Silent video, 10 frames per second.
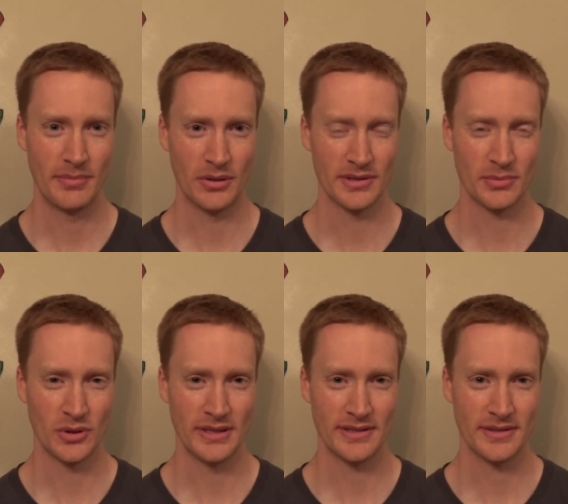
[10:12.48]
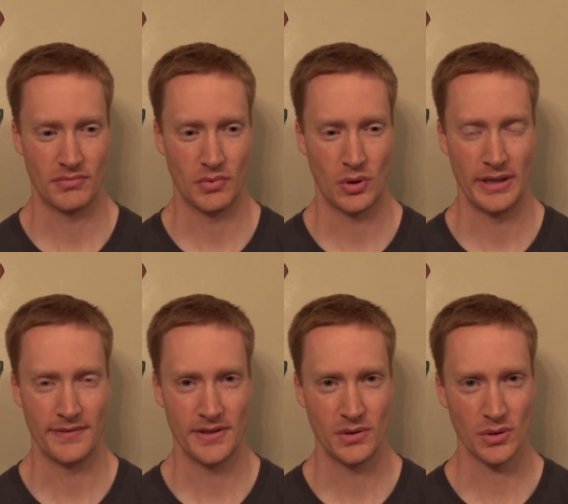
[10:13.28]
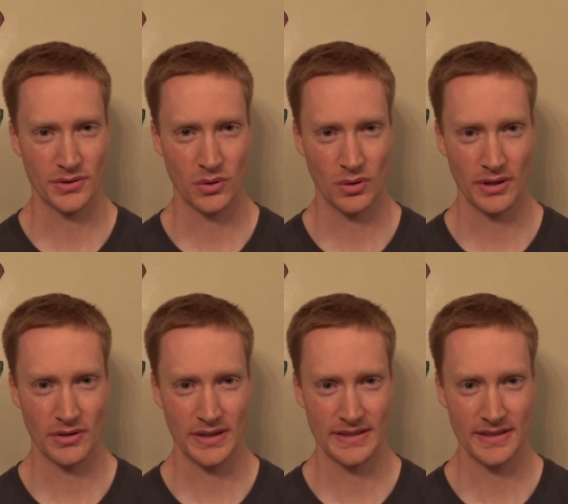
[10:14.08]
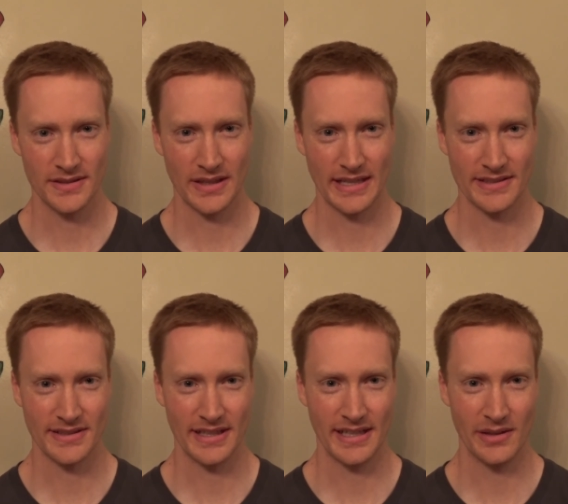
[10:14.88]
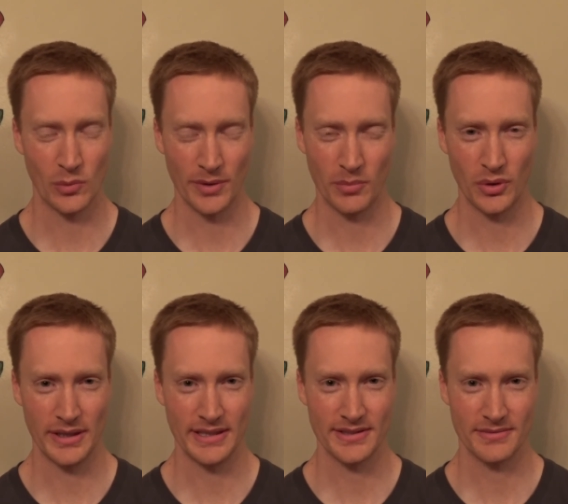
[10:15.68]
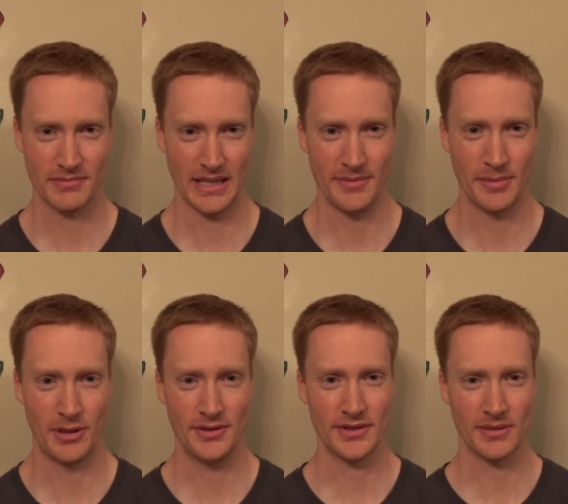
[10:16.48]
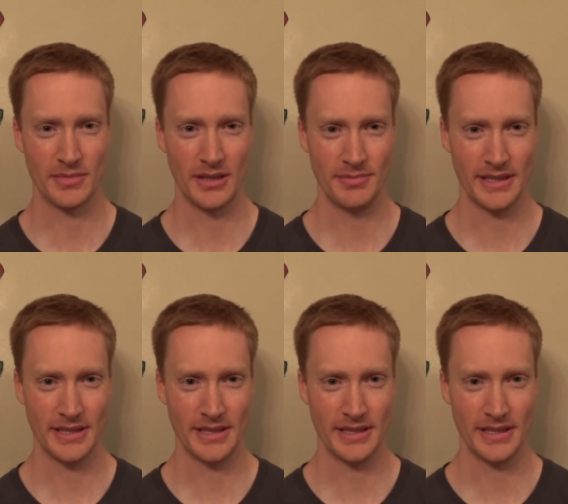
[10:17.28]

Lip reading: bonus points or individual score increases, like instead of getting 1 point each time you blow something up,